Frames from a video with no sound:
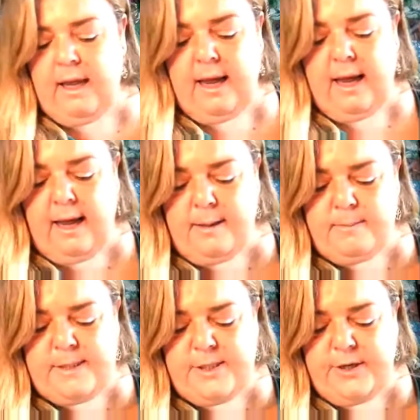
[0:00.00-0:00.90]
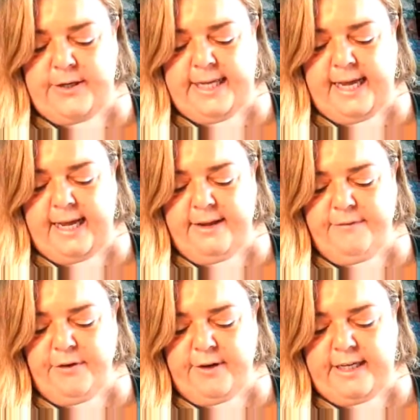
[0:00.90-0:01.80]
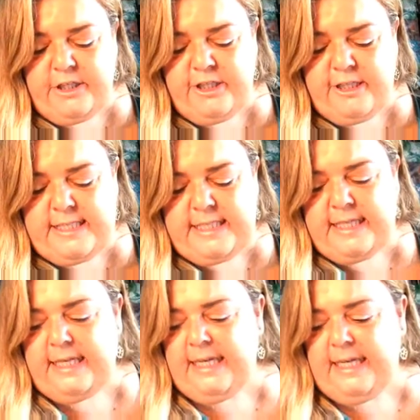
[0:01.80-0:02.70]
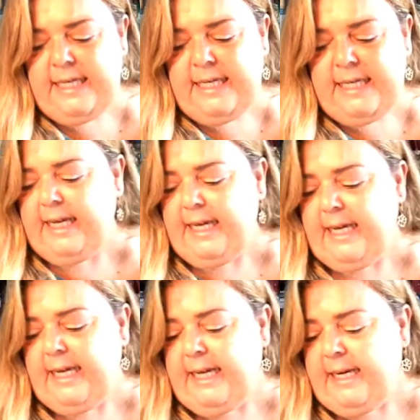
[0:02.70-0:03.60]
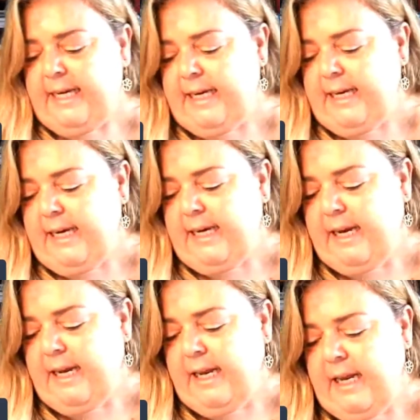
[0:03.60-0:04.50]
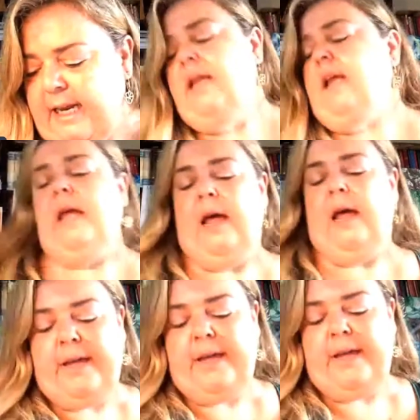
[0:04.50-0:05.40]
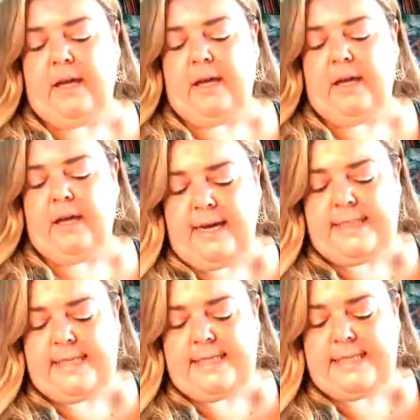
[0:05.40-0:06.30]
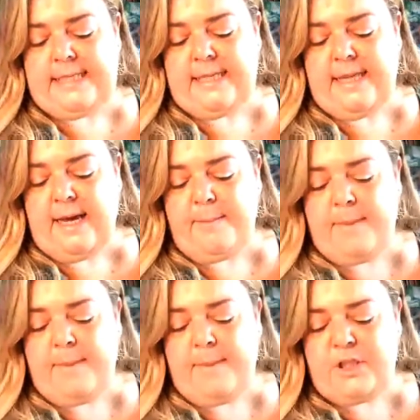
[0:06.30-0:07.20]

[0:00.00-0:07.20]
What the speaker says: So yeah, if you're interested in having access to that membership,